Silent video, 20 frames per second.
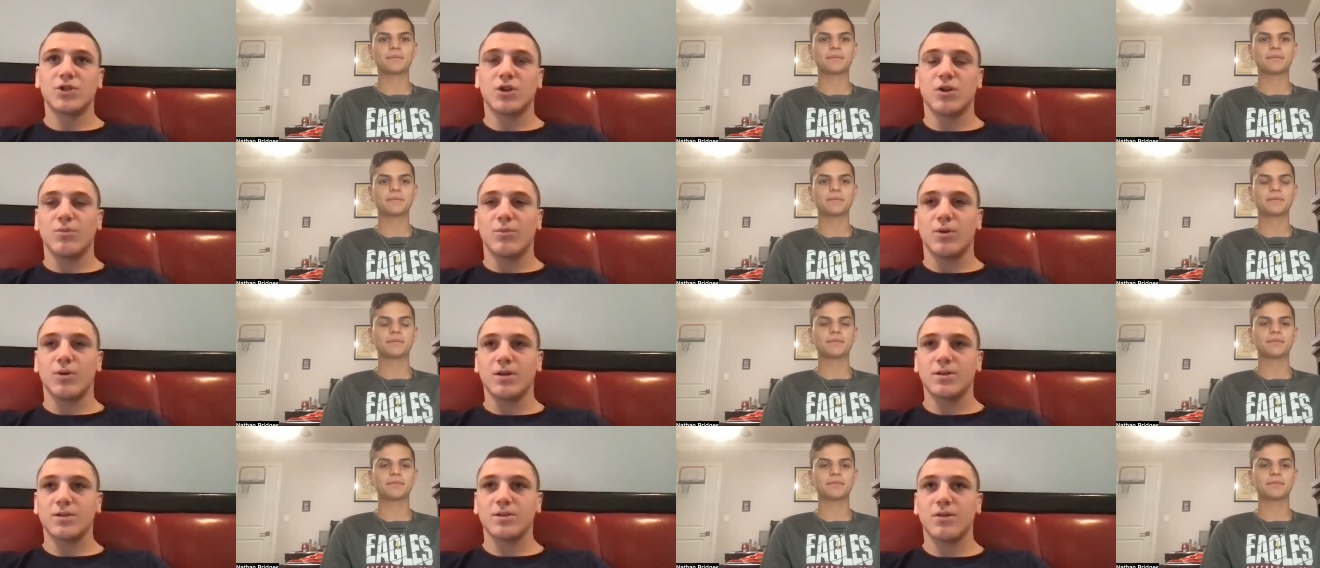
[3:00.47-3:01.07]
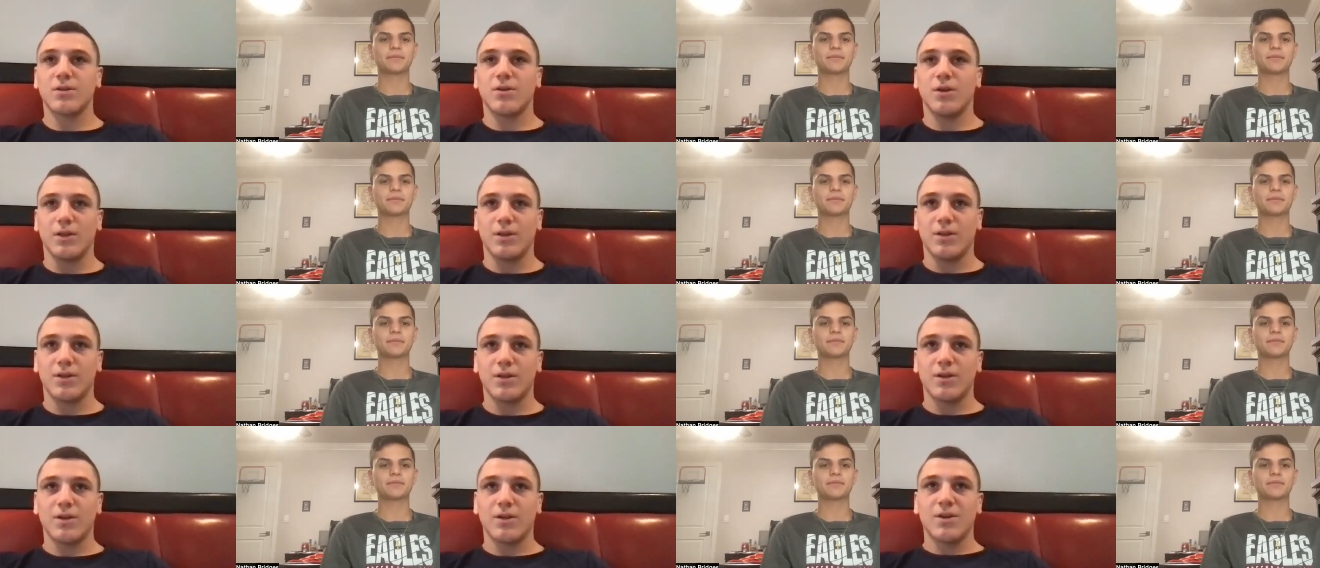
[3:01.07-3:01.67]
Speaker 1: John Bosco, and
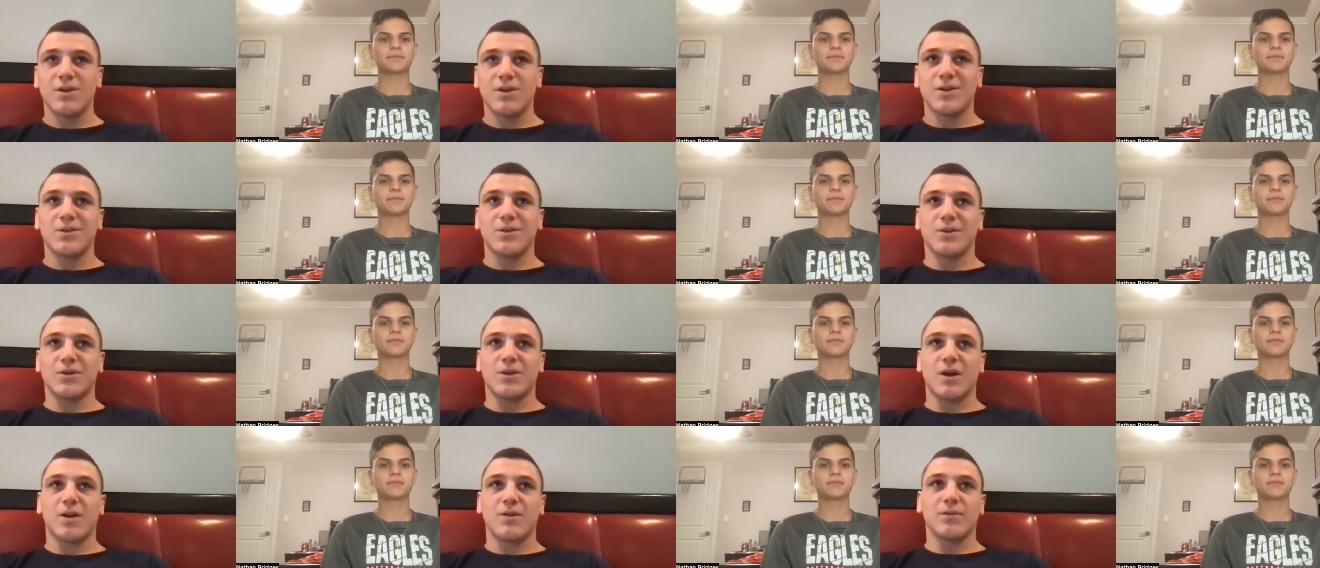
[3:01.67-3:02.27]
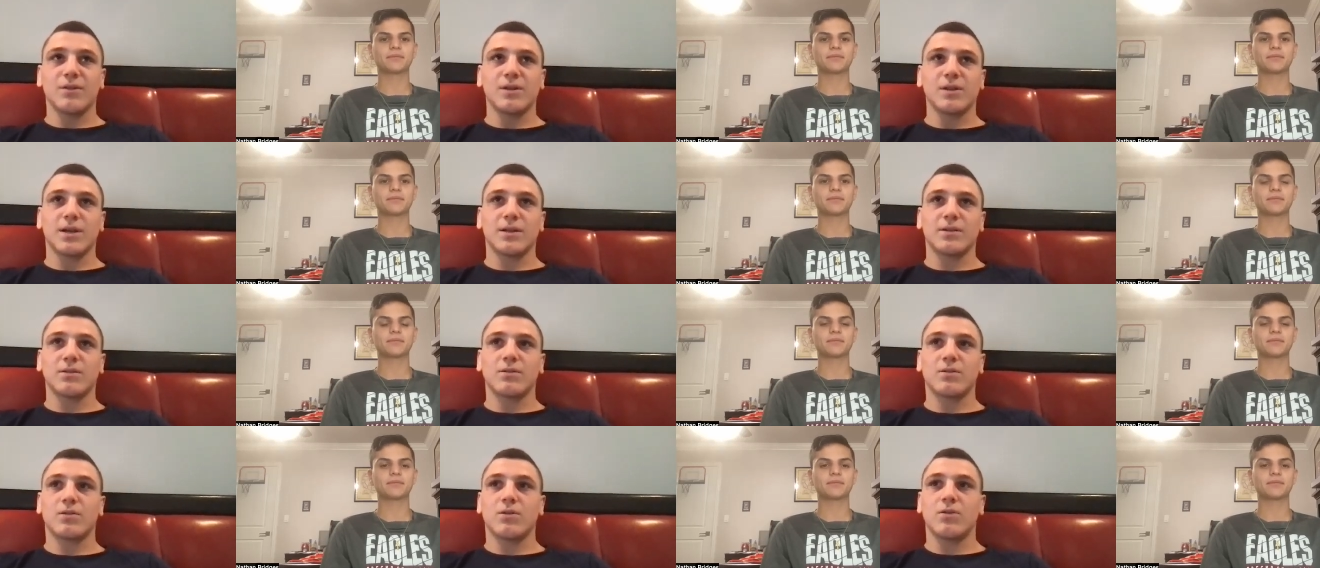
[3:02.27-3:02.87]
you no, know, I really
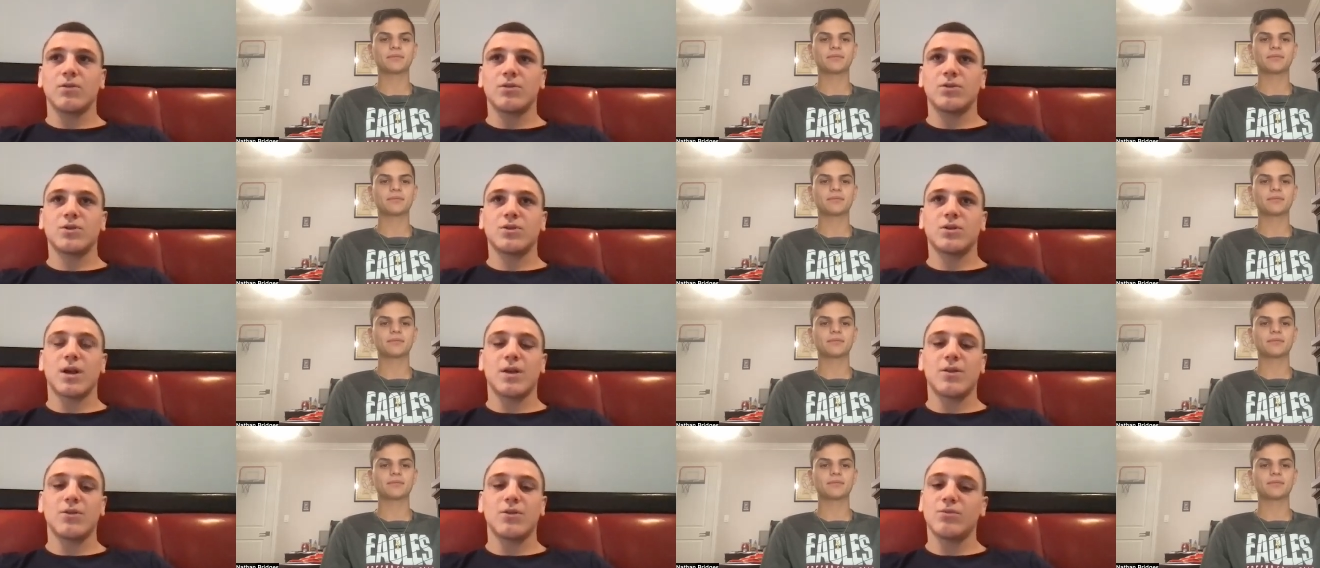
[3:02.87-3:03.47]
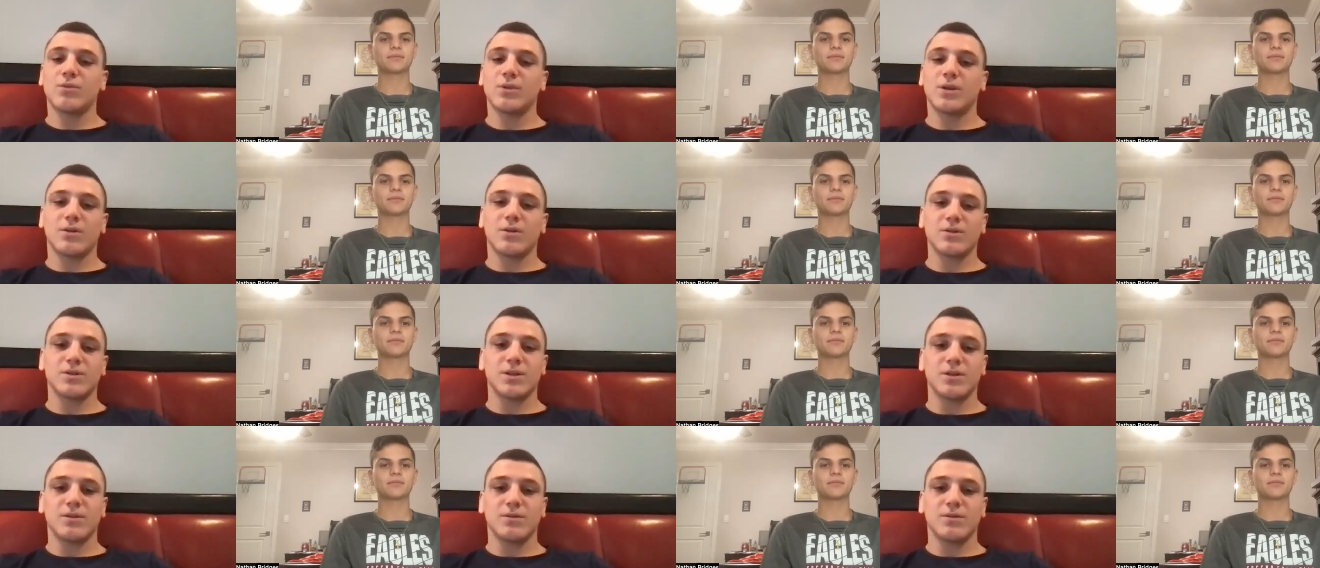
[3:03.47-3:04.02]
liked the coach. I knew him when I was